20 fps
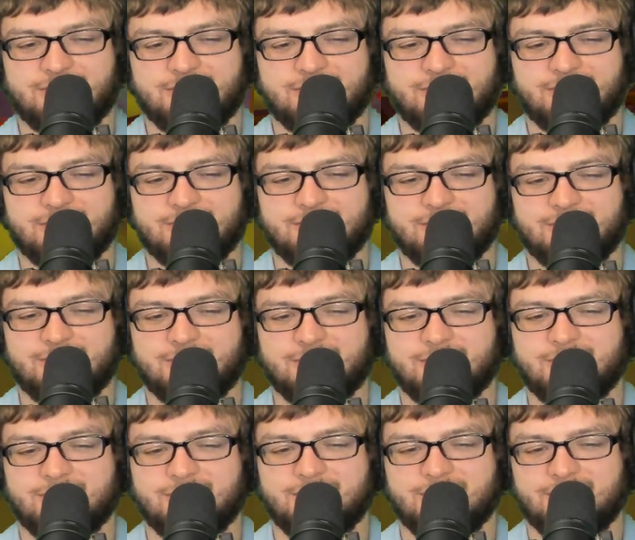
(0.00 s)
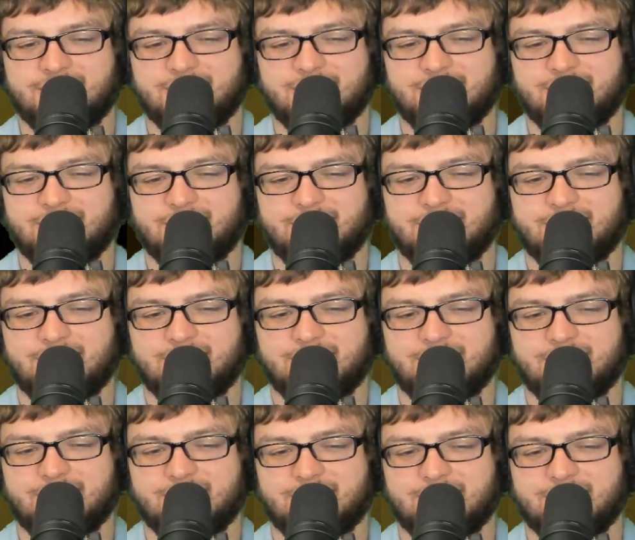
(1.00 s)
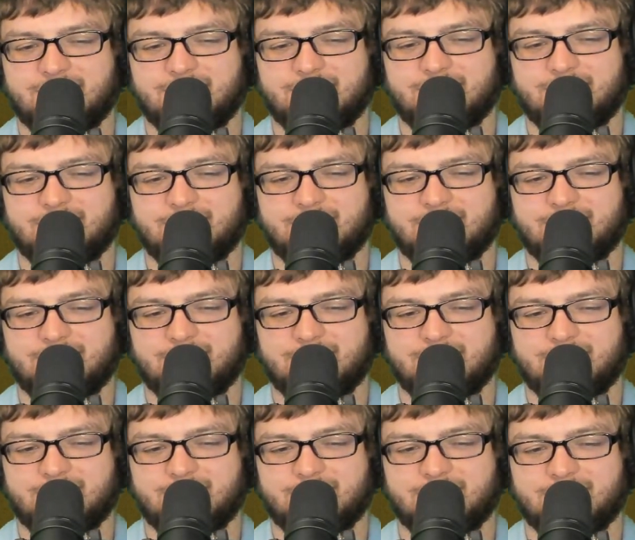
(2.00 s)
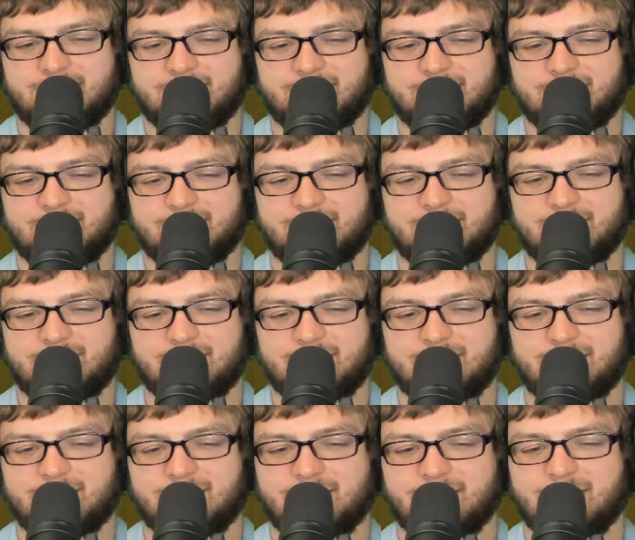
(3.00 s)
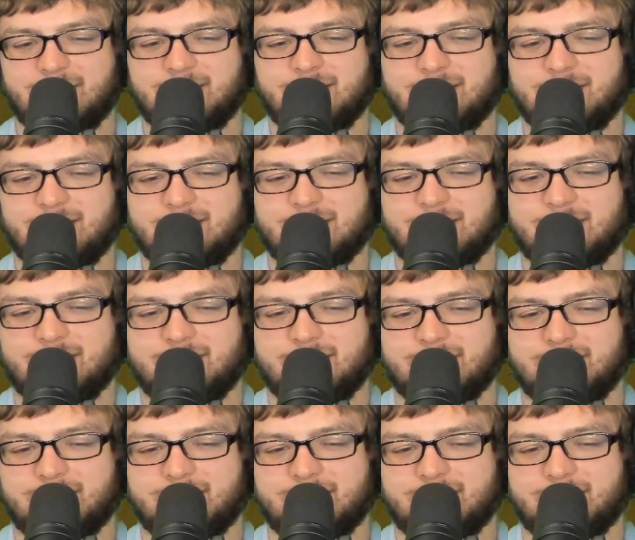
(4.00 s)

(silent)